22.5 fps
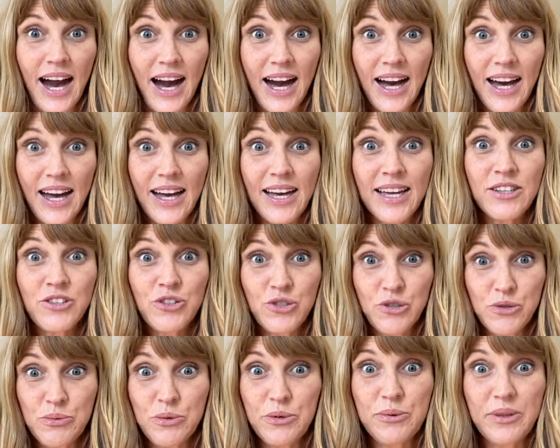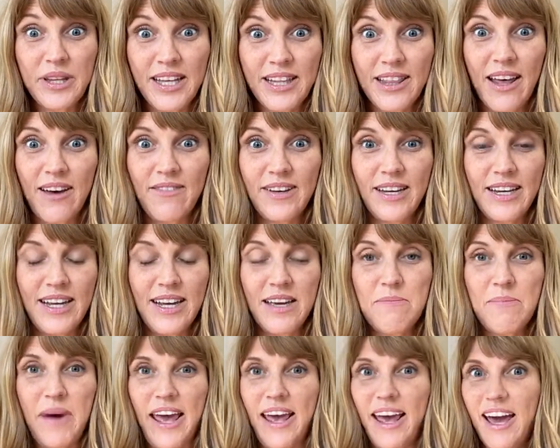I truly love it
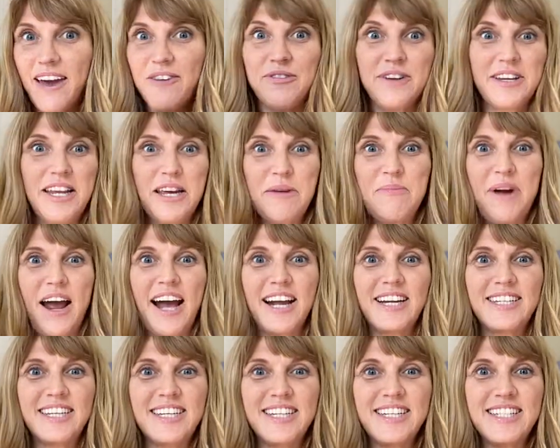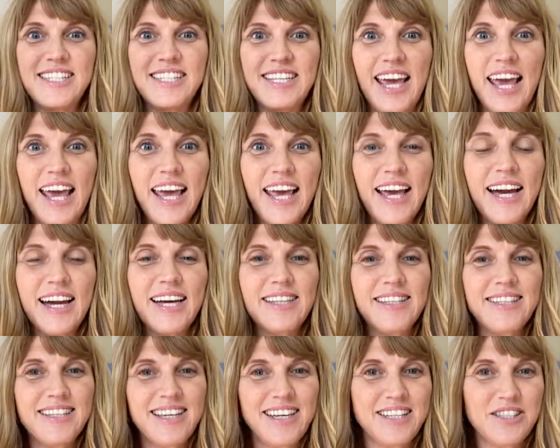in my everyday practice.
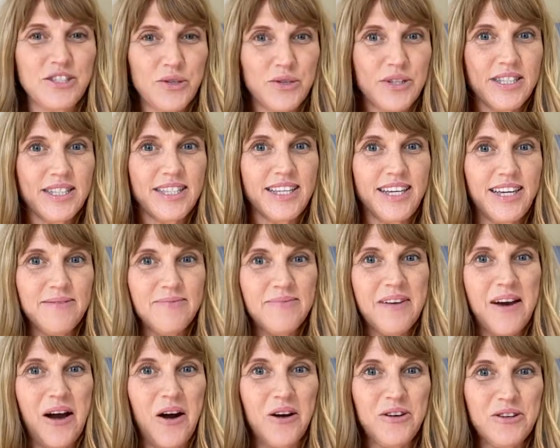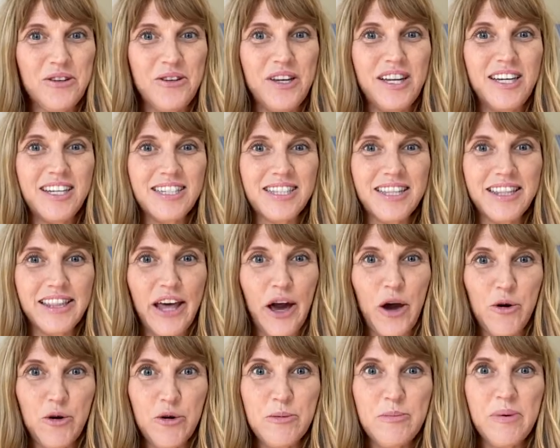And as you can see, all you need is
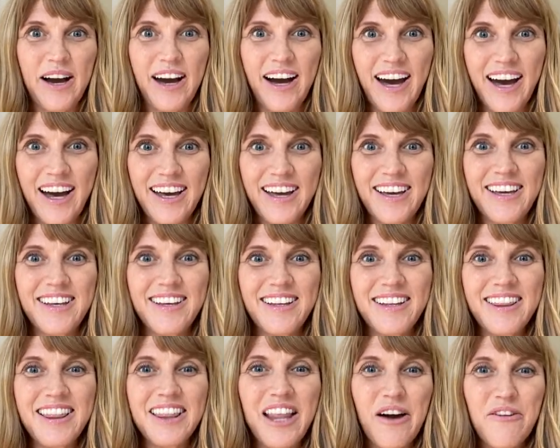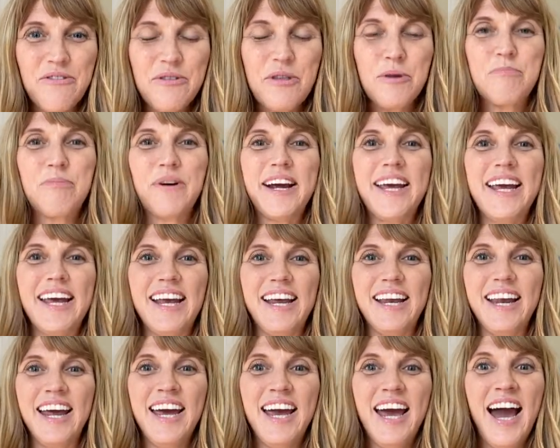lobe. I love the
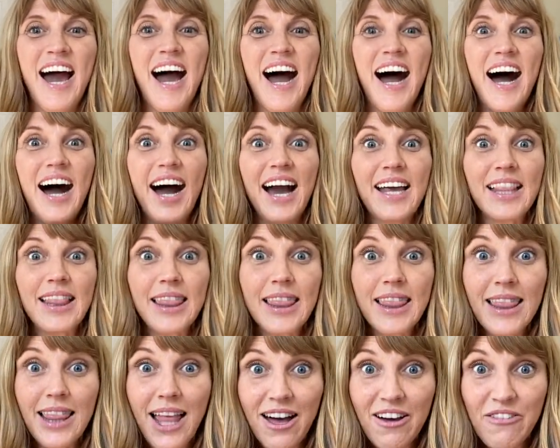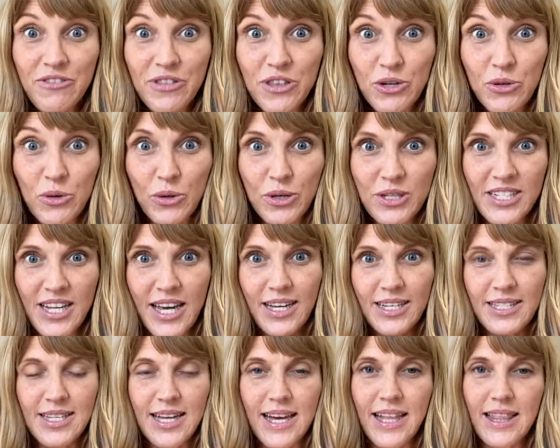brain. I love the
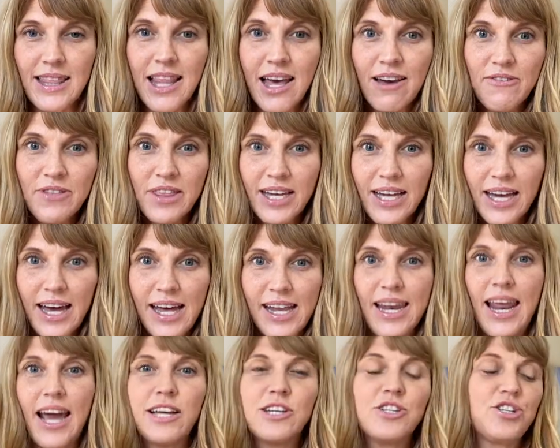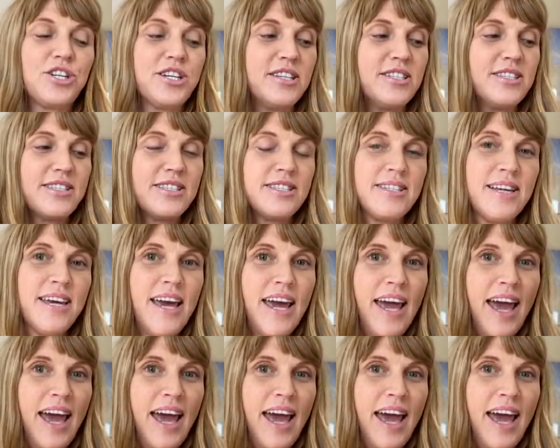cortex. I love the connections.